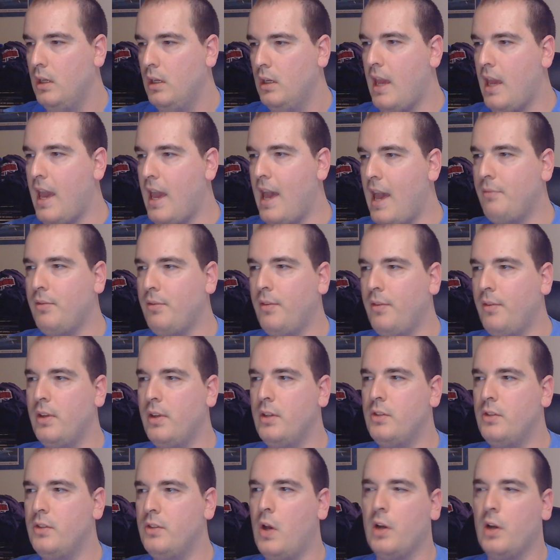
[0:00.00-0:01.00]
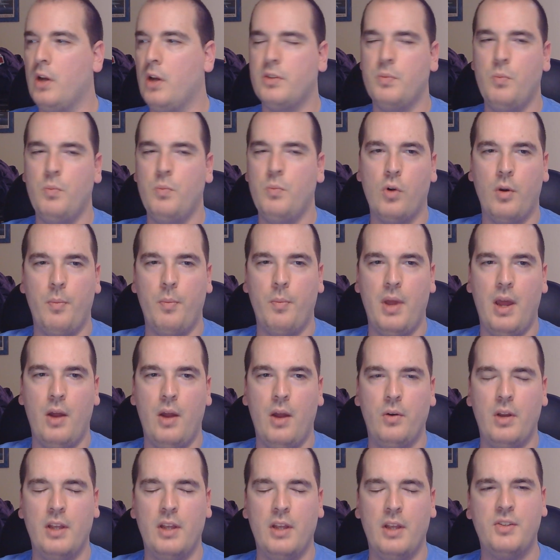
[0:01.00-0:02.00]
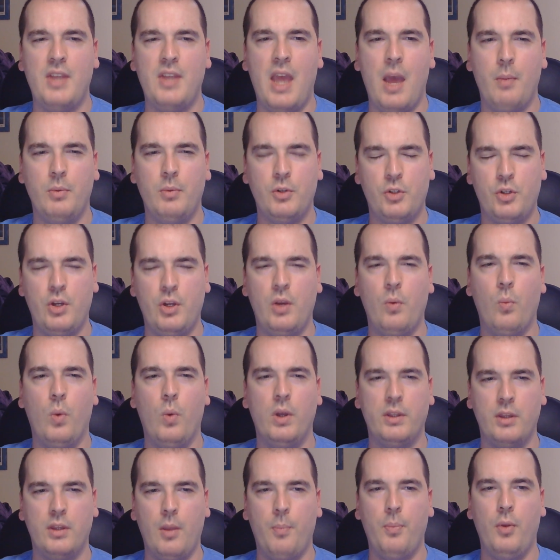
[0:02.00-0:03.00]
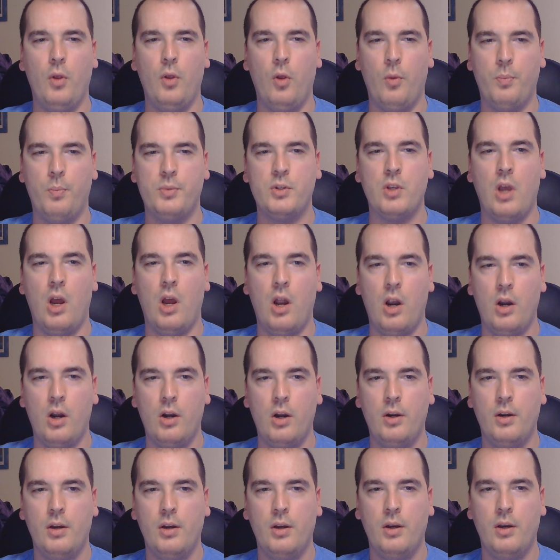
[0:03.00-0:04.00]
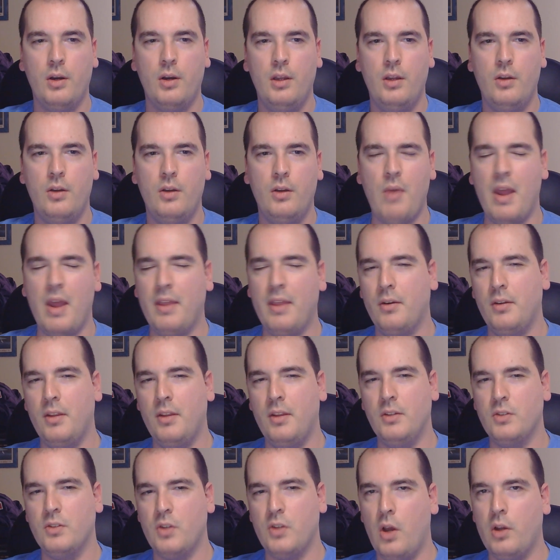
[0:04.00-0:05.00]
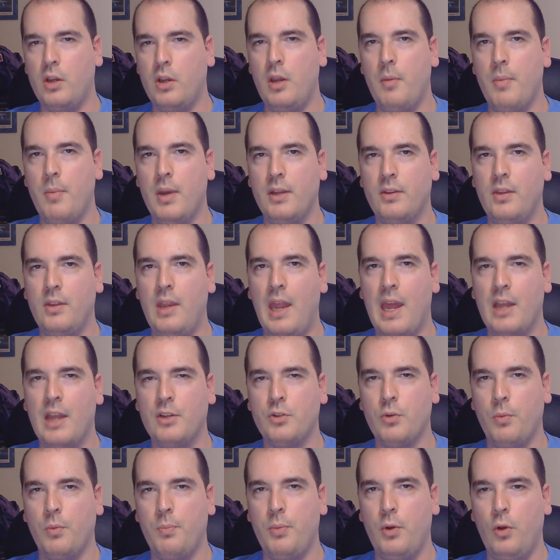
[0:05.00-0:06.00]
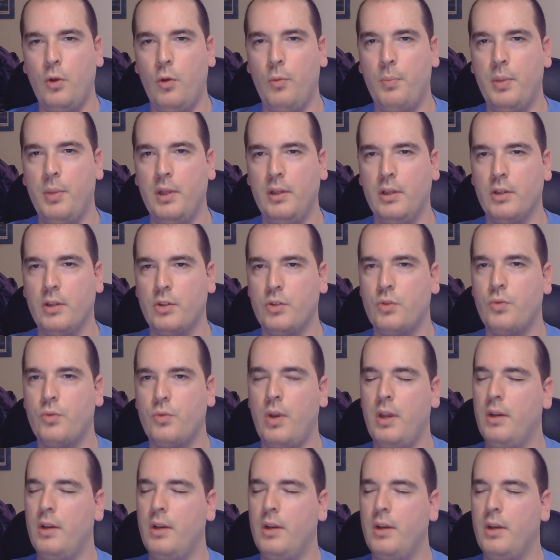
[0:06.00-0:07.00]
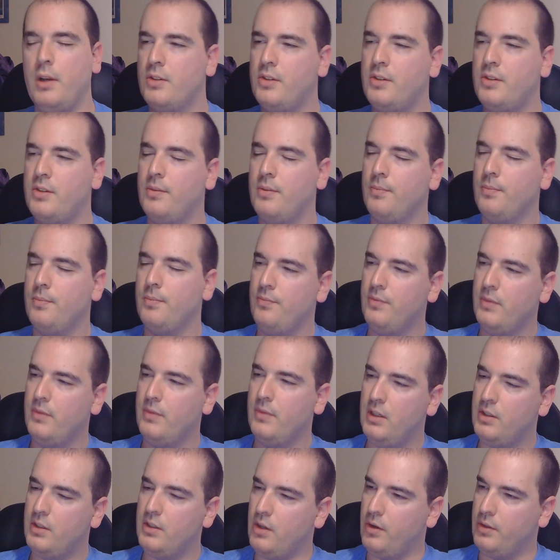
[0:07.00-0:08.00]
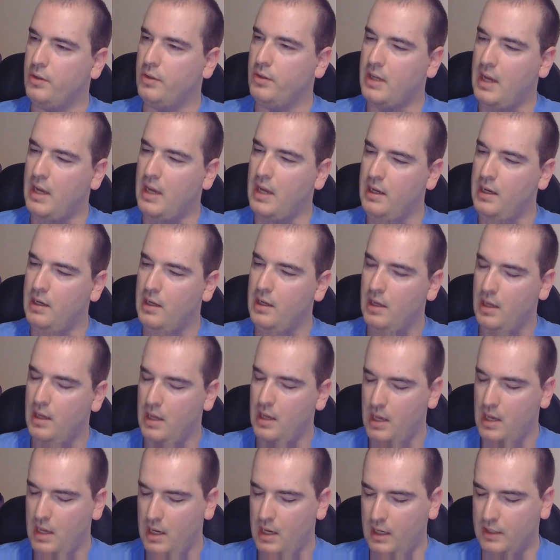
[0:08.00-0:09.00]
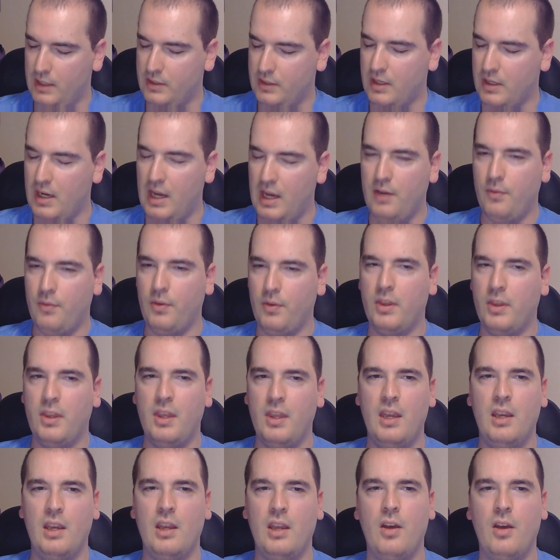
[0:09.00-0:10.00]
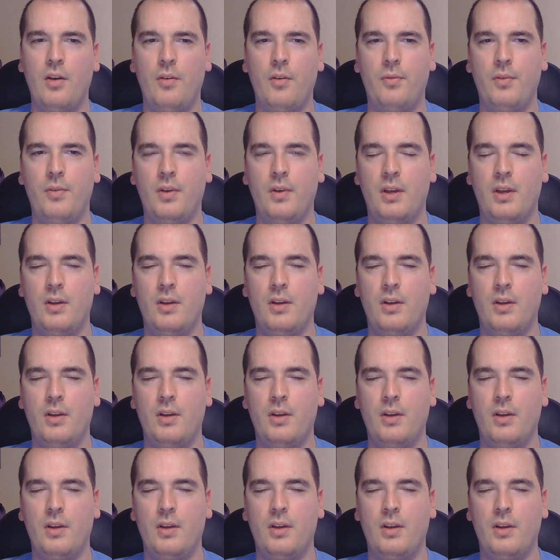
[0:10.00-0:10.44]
half of it talks more about establishing what the pulps are, rather than talking about the actual pulp illustrators. So it's kind of a thing of